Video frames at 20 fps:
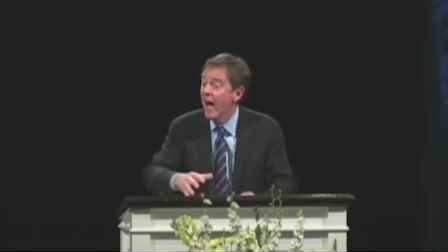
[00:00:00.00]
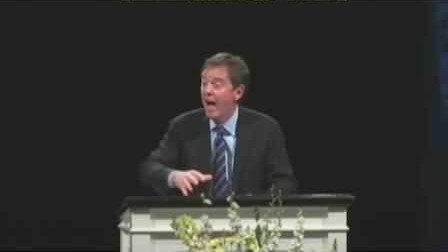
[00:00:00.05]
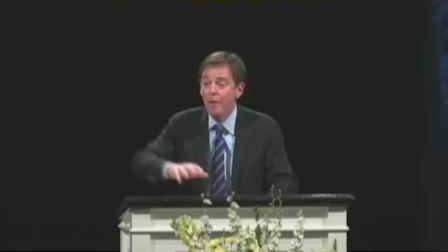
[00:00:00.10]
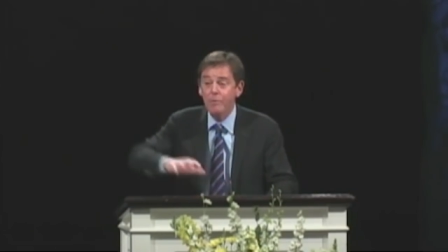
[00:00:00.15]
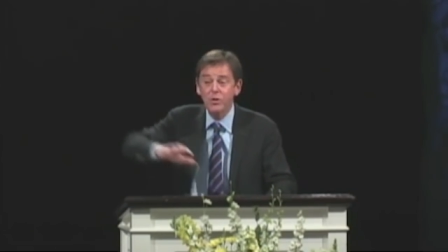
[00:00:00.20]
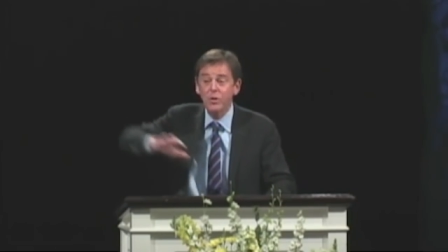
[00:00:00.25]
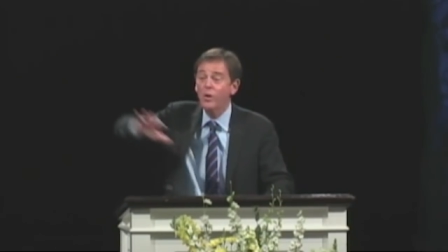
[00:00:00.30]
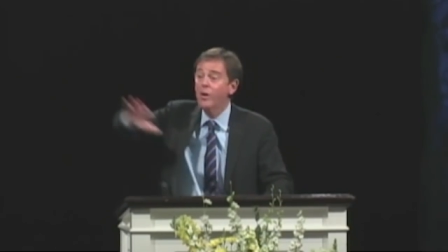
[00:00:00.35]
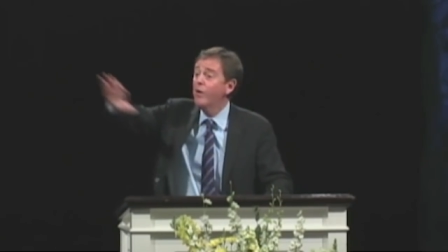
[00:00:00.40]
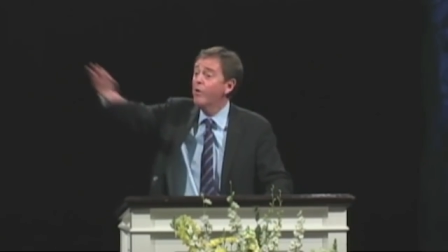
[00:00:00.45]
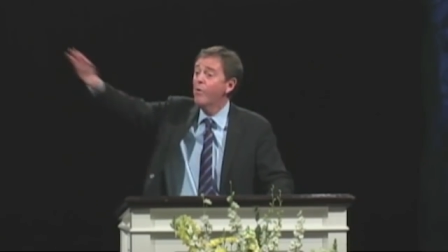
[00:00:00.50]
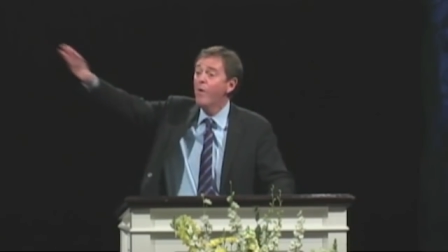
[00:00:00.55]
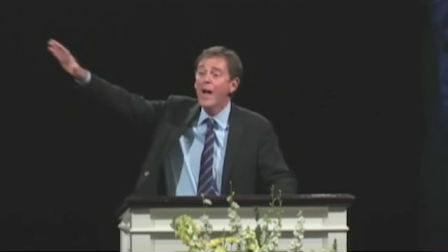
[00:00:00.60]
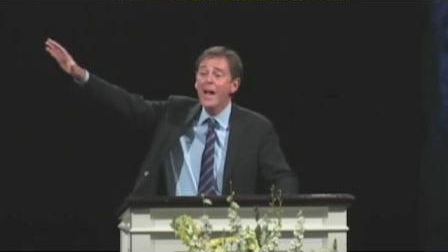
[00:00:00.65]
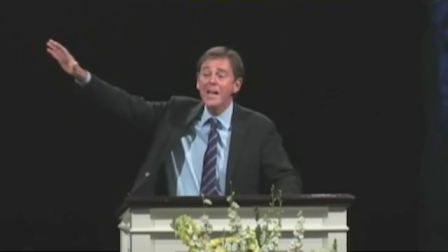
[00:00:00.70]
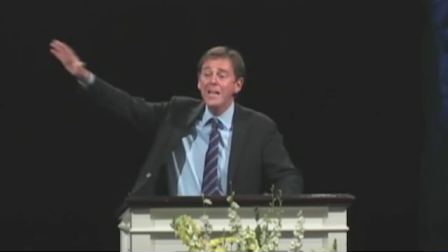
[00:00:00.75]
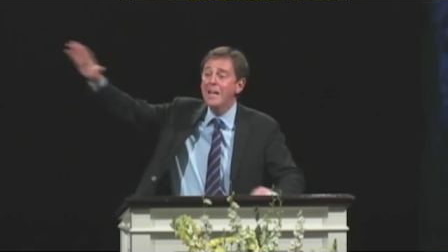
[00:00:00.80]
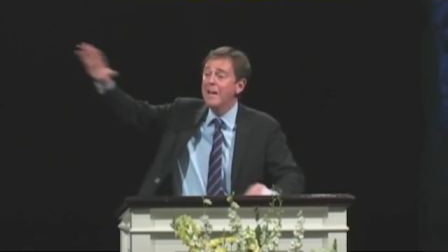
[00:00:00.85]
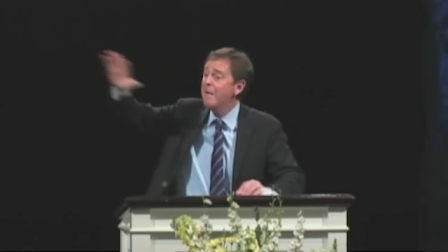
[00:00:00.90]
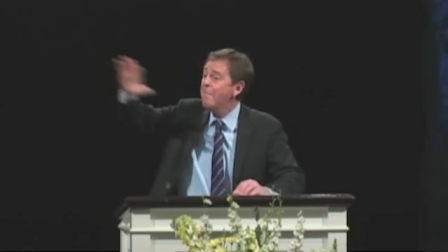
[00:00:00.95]
I was going to
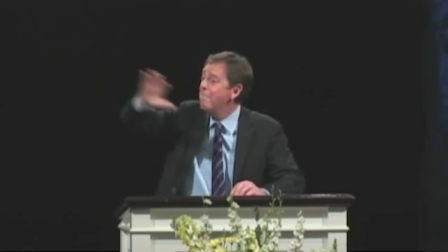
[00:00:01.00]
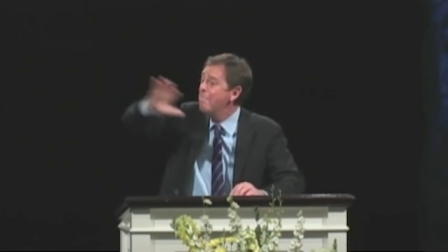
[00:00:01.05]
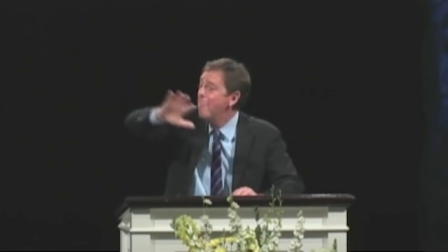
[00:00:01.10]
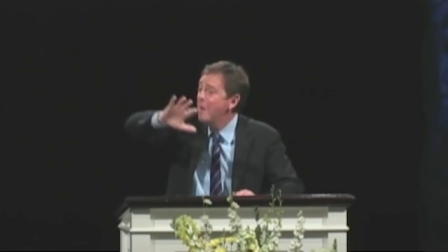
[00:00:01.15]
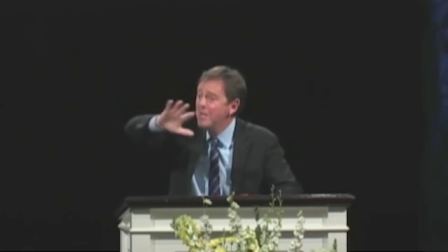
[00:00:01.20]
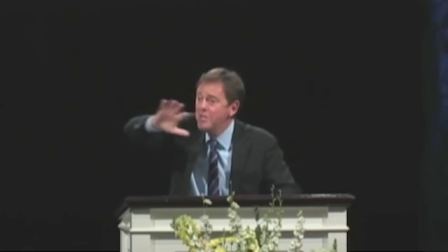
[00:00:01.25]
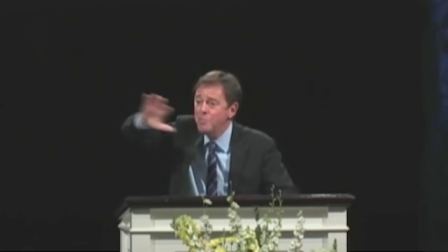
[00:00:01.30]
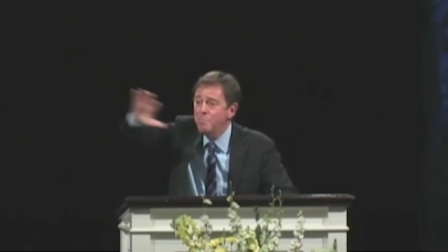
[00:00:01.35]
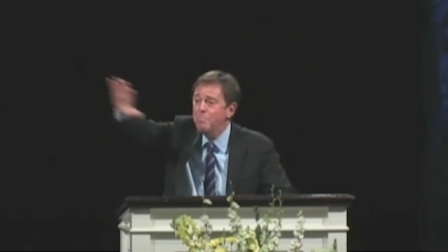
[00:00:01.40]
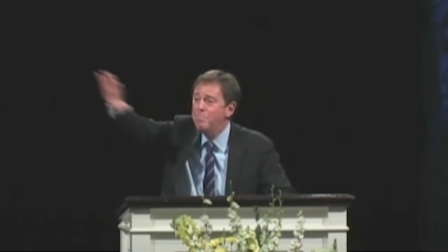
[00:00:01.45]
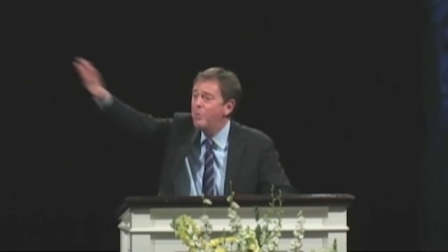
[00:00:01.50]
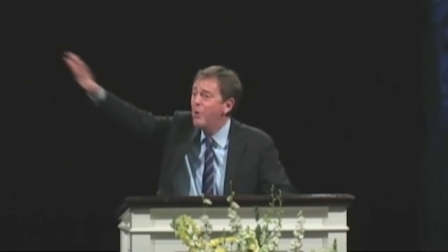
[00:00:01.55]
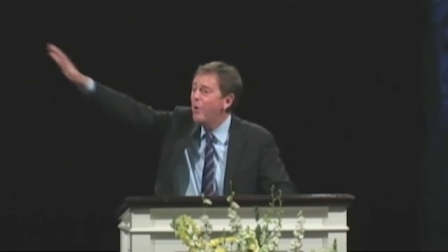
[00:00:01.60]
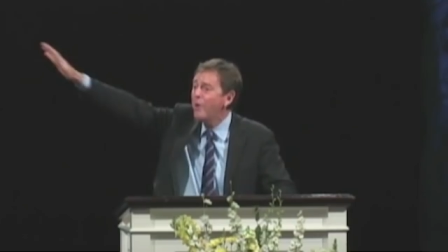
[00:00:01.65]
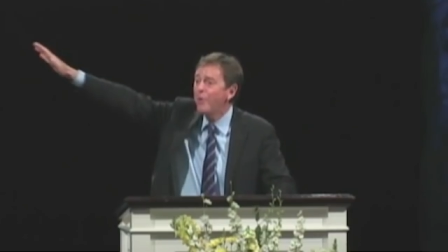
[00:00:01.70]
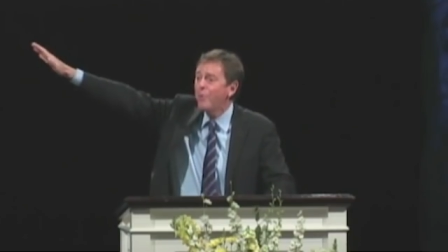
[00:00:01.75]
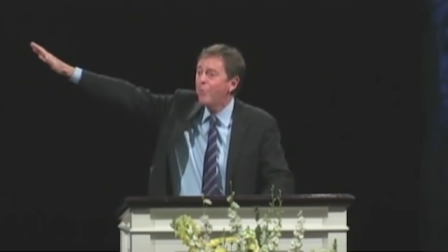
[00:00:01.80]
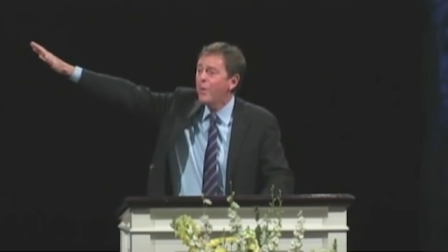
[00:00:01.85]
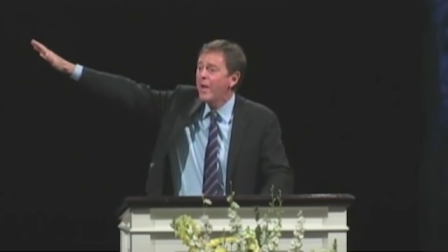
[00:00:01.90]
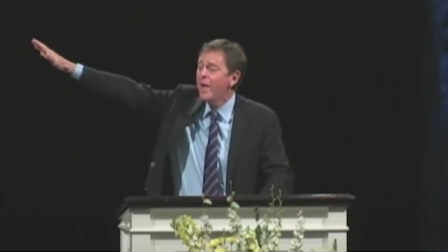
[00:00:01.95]
write in a much
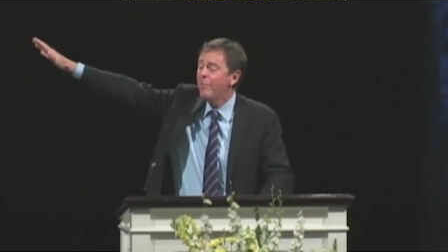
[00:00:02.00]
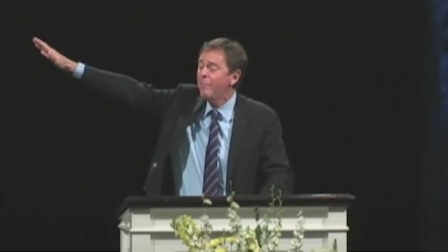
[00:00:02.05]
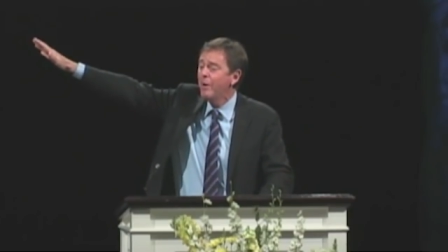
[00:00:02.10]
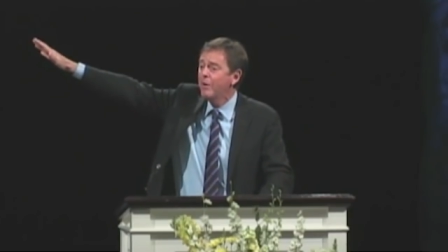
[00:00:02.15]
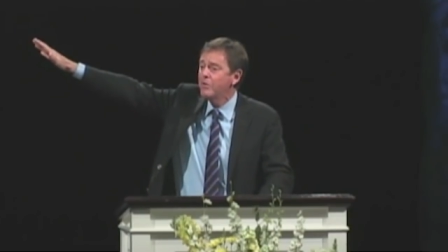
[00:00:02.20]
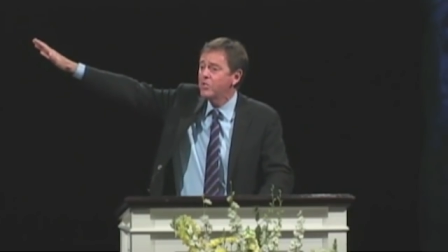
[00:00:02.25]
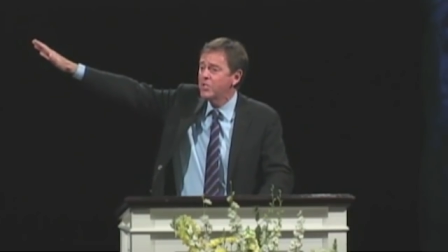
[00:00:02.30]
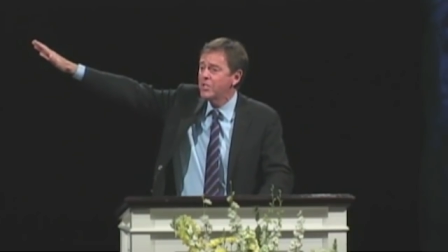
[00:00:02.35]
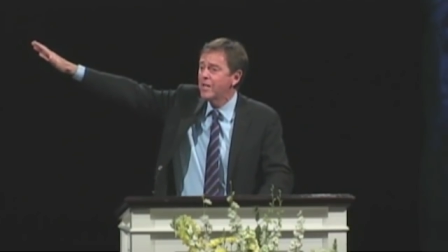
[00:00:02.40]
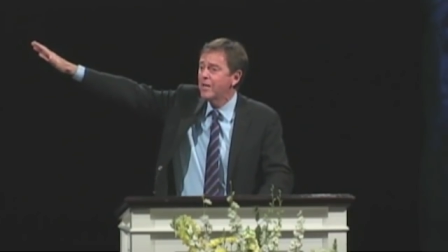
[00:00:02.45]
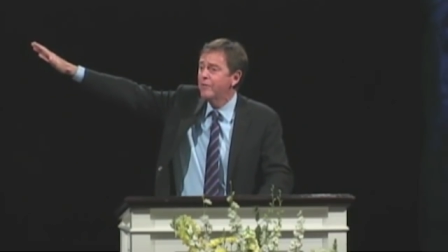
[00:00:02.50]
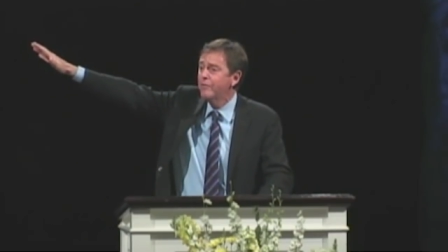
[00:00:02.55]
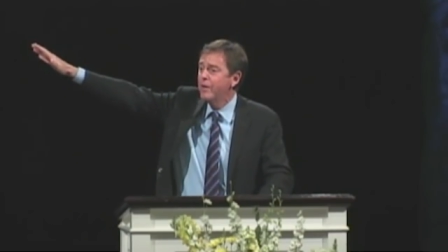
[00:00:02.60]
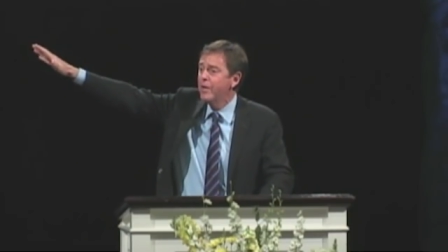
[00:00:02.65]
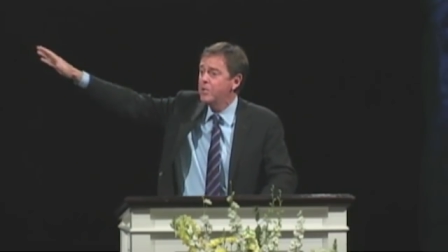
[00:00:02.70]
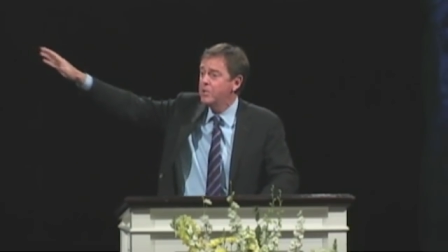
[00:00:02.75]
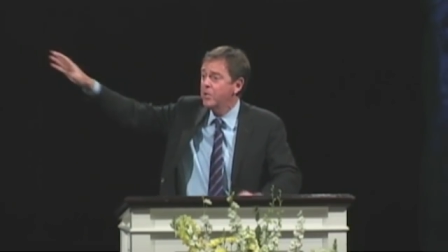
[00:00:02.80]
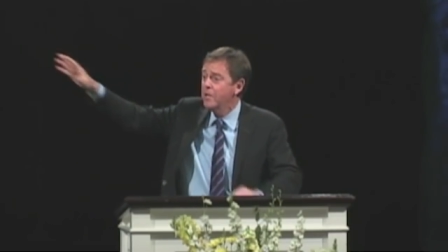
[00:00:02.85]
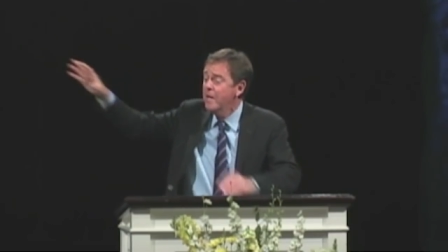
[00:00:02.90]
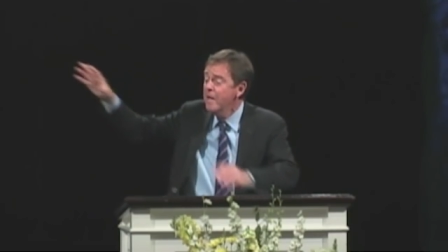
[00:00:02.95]
broader way about
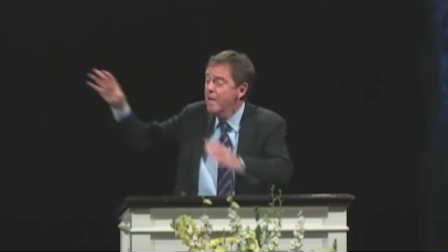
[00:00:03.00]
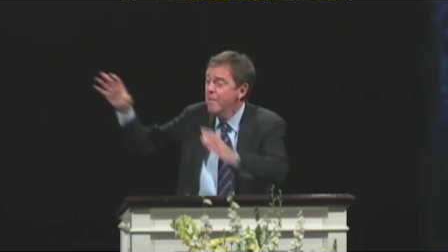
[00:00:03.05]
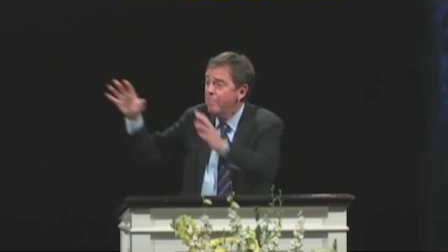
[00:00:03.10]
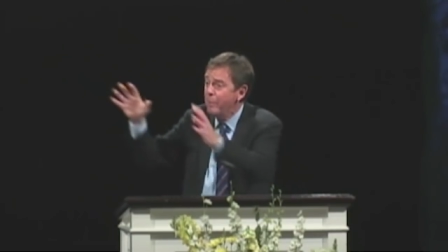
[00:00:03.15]
salvation,